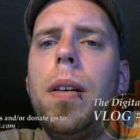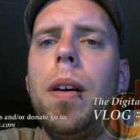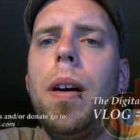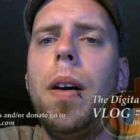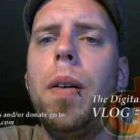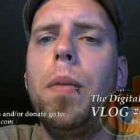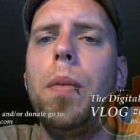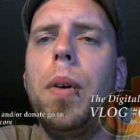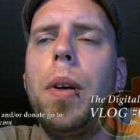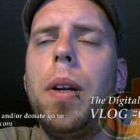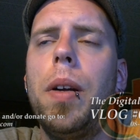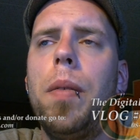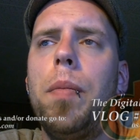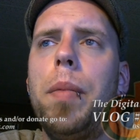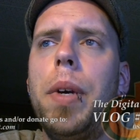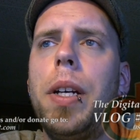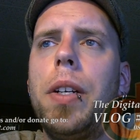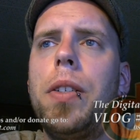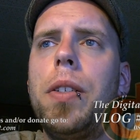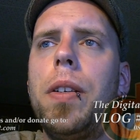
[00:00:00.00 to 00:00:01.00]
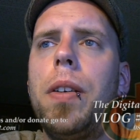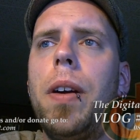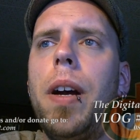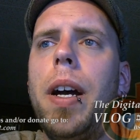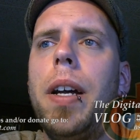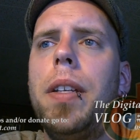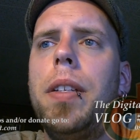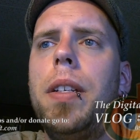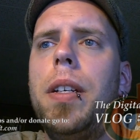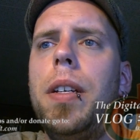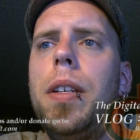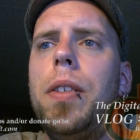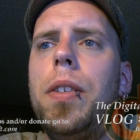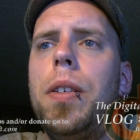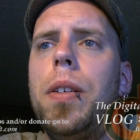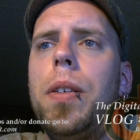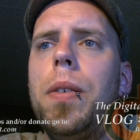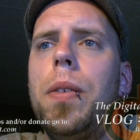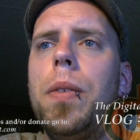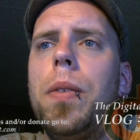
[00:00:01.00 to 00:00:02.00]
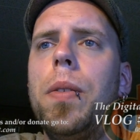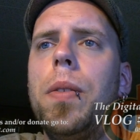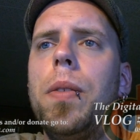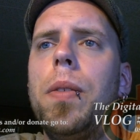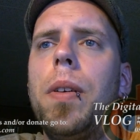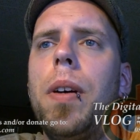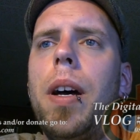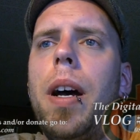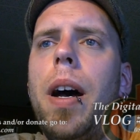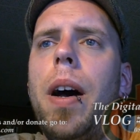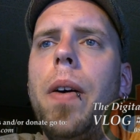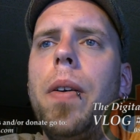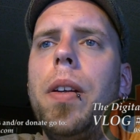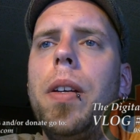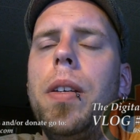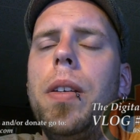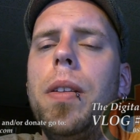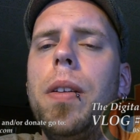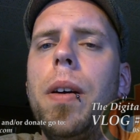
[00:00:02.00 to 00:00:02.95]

I want to make sure I teach you how to